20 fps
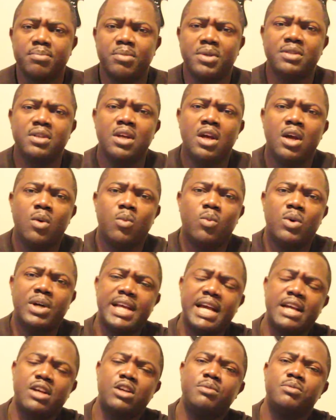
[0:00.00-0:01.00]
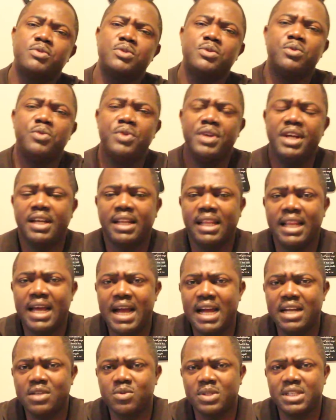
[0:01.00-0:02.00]
But what I come to
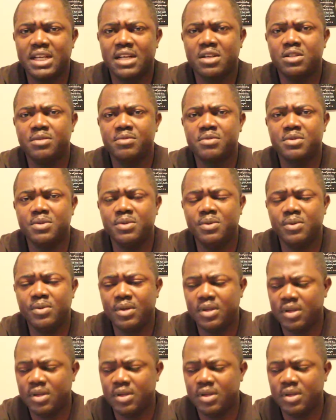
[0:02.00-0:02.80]
realize, what I come to